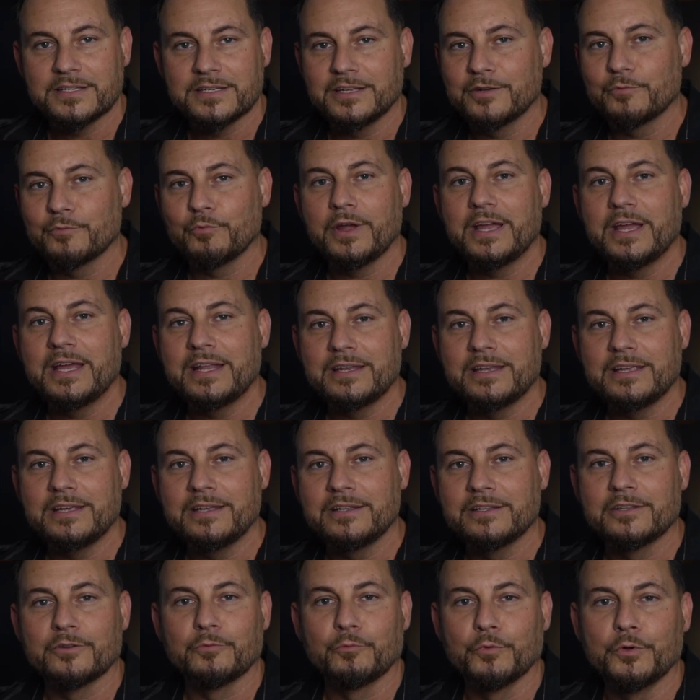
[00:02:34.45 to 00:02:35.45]
and Randy,
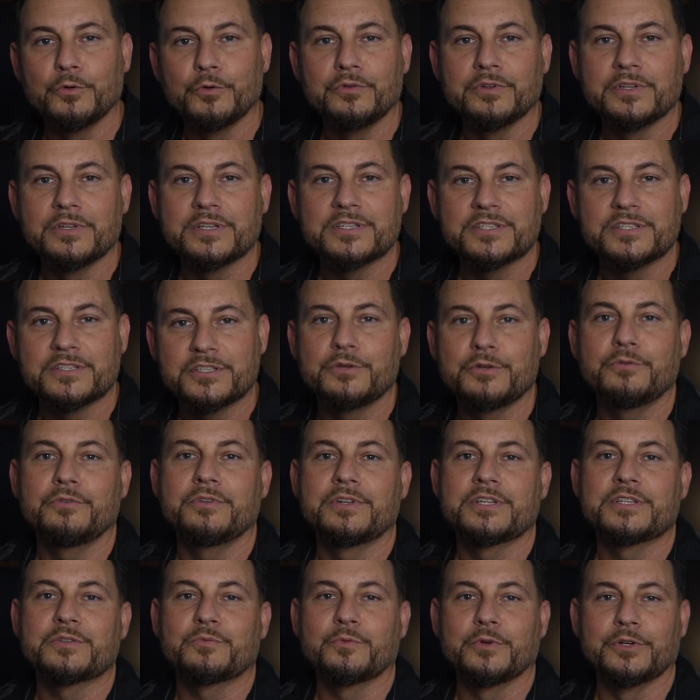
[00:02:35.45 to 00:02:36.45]
the rootinest,
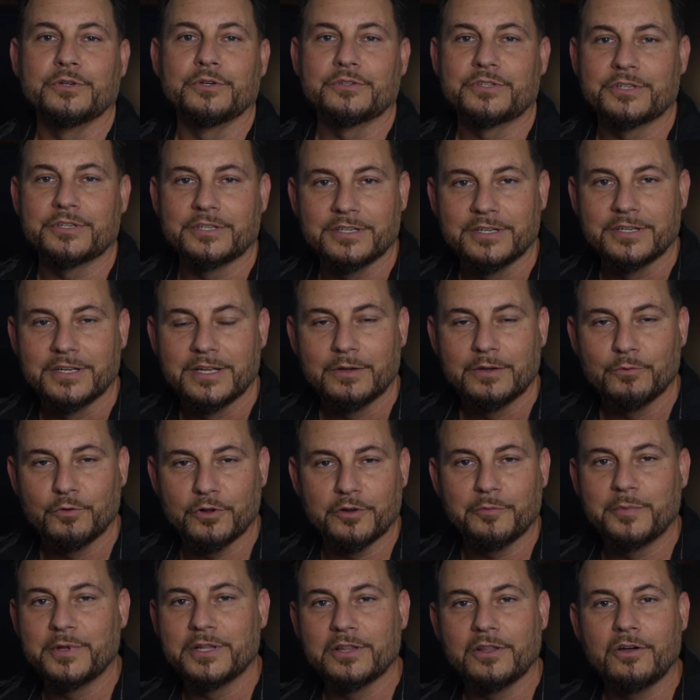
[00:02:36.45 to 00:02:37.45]
tootinest realtor, would
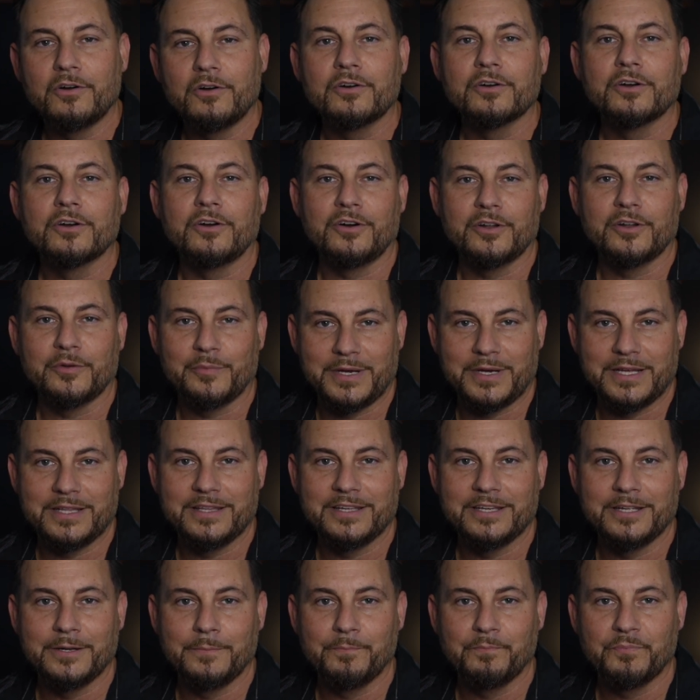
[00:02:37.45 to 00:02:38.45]
have been long gone by
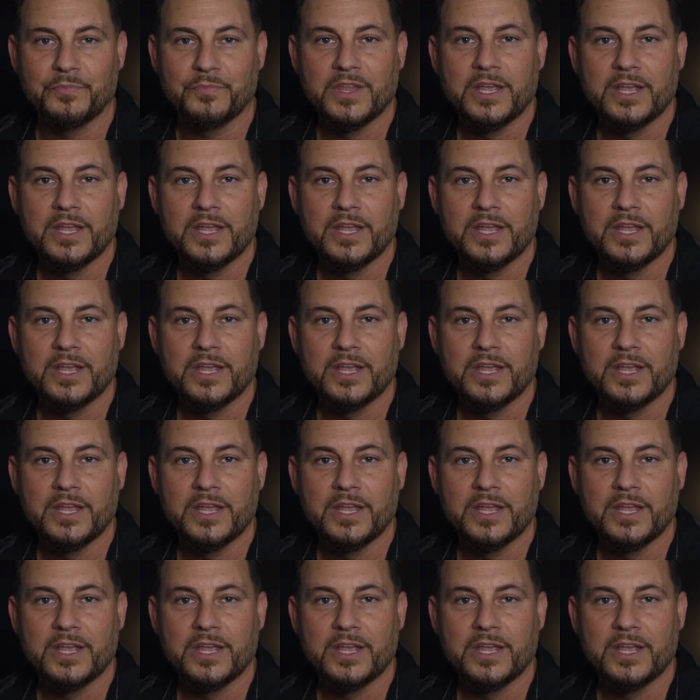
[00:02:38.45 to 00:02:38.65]
then.